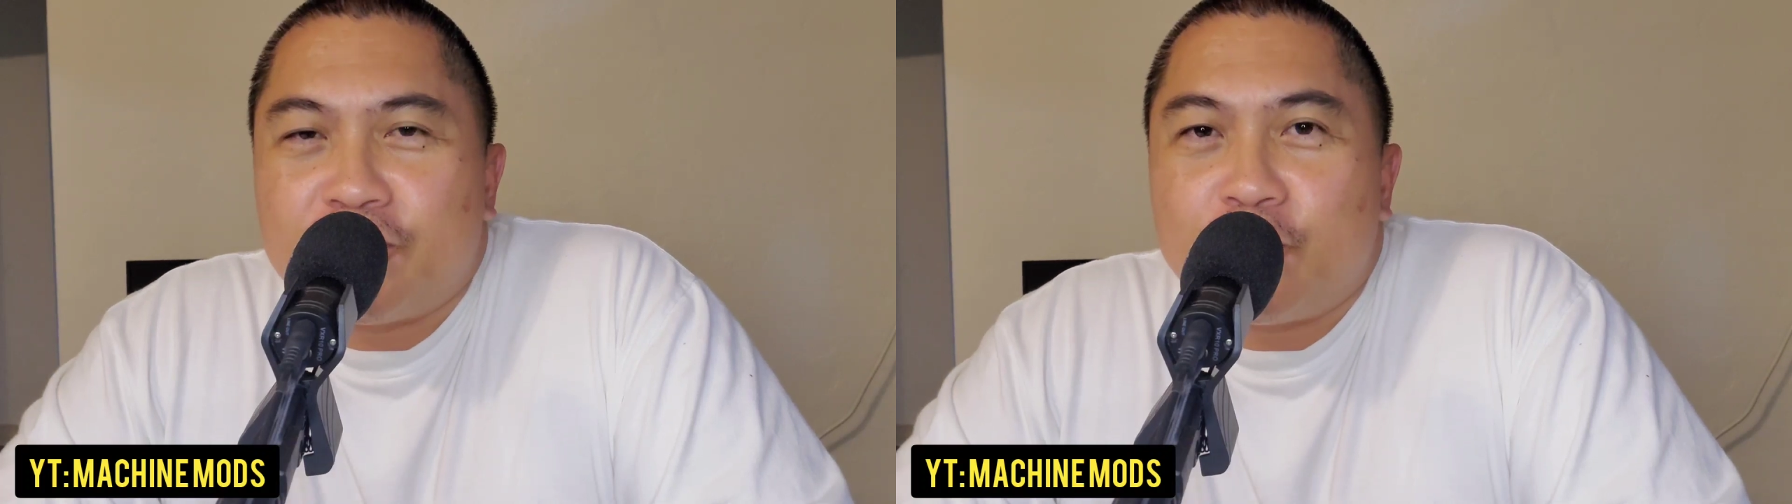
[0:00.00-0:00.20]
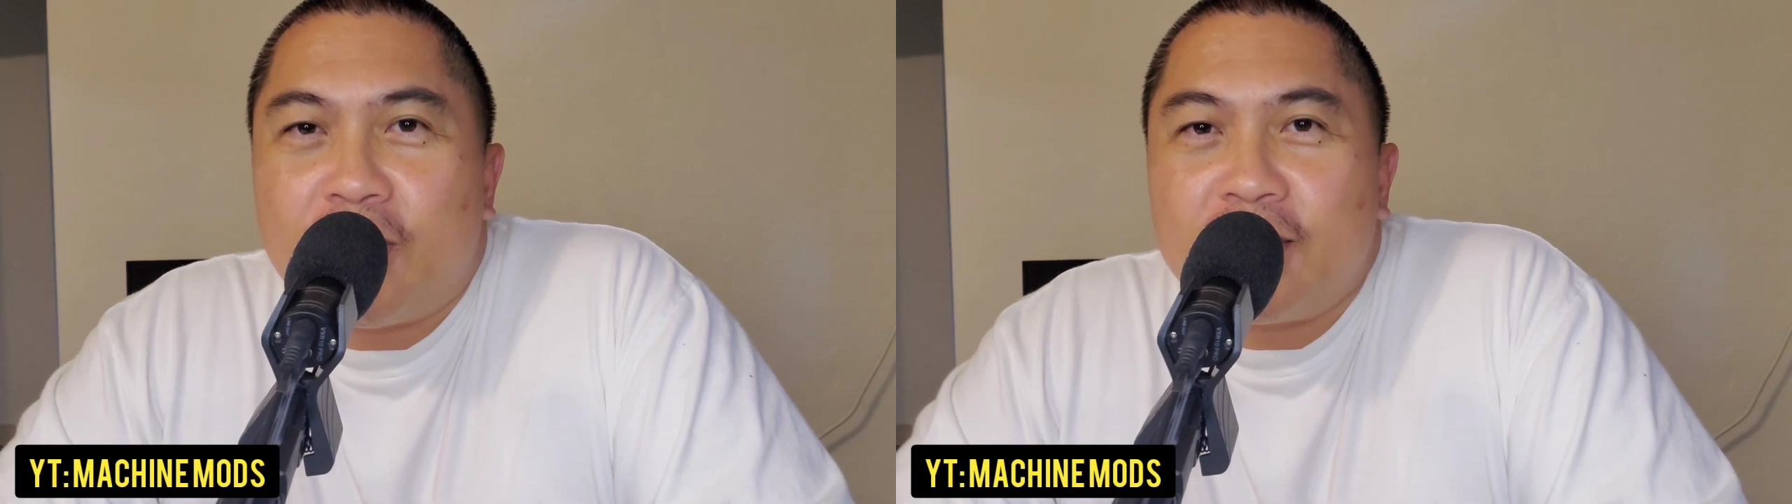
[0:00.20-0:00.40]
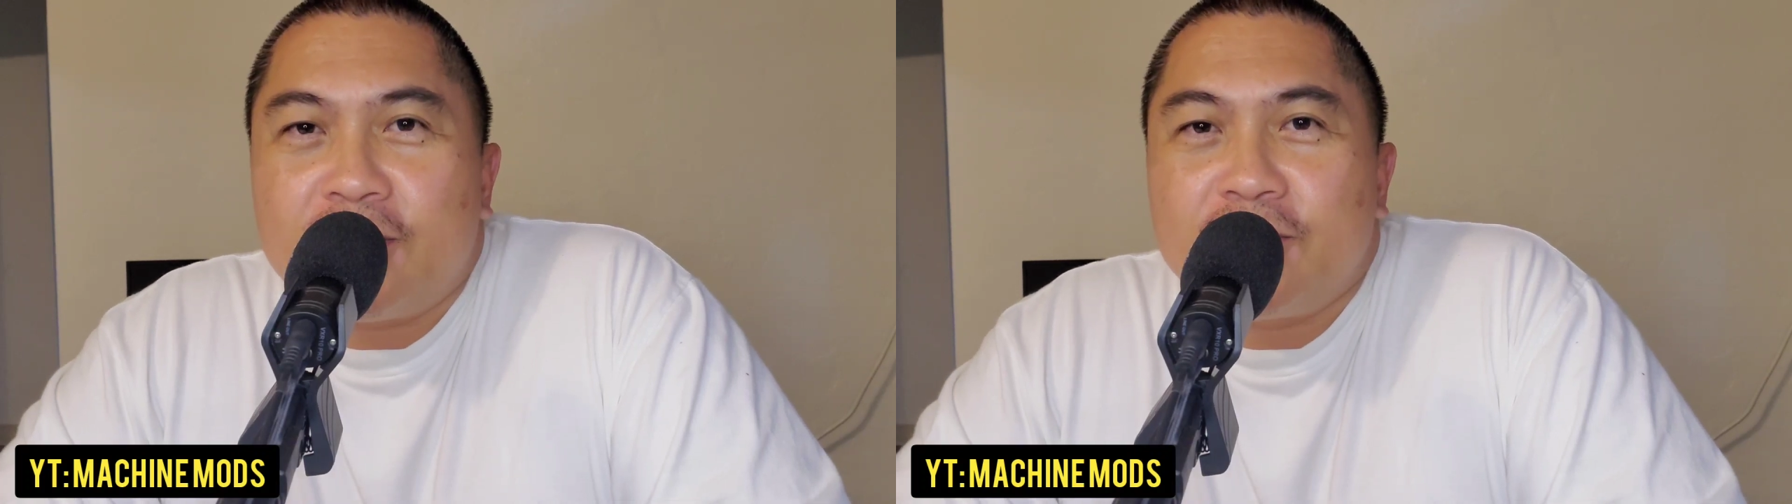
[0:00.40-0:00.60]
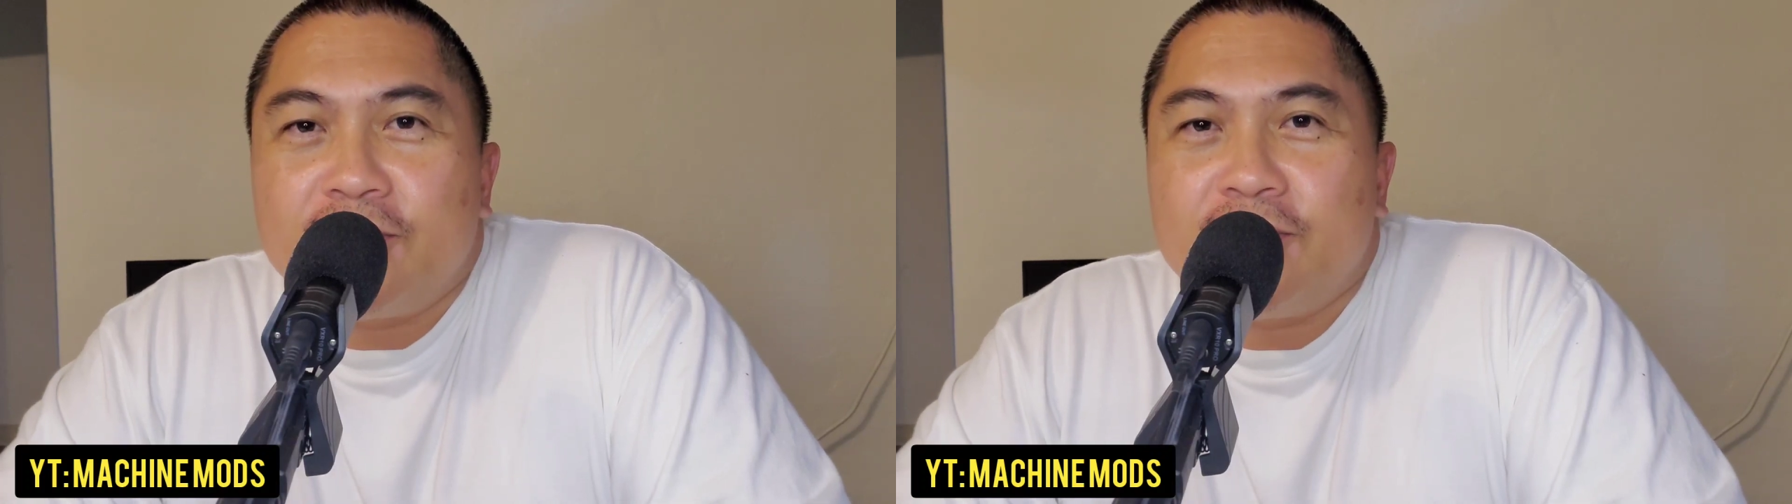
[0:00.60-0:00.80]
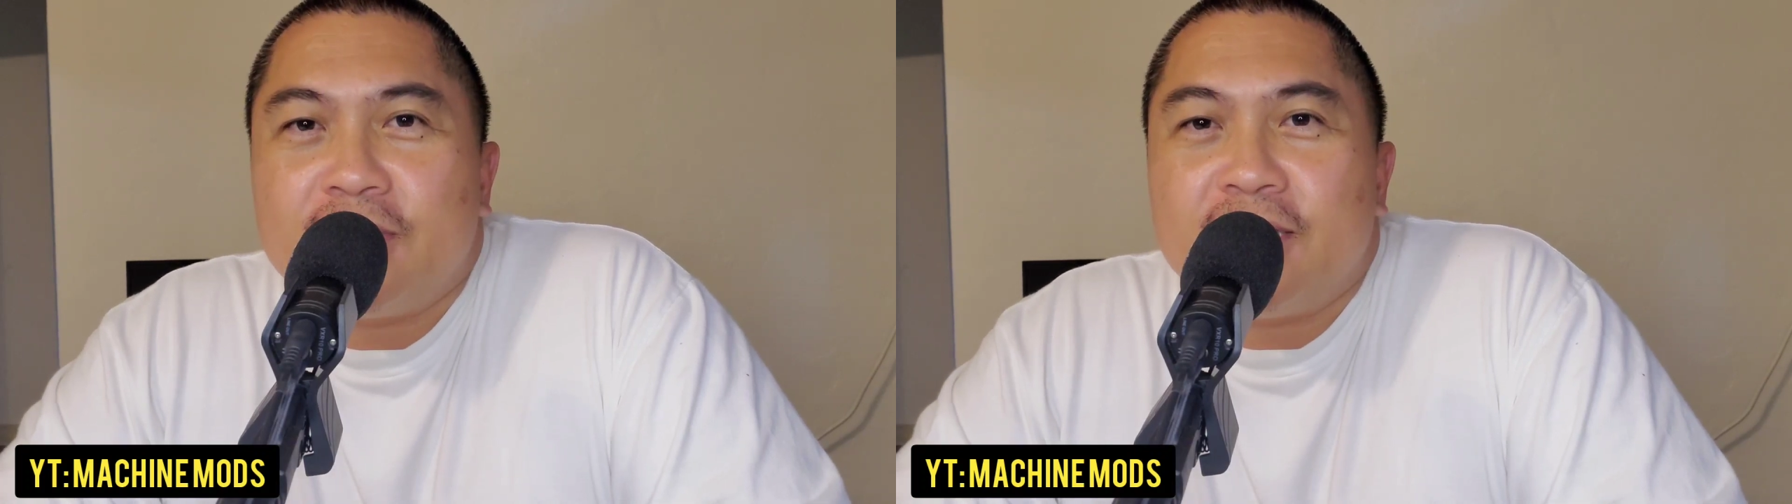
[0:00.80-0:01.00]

you want to do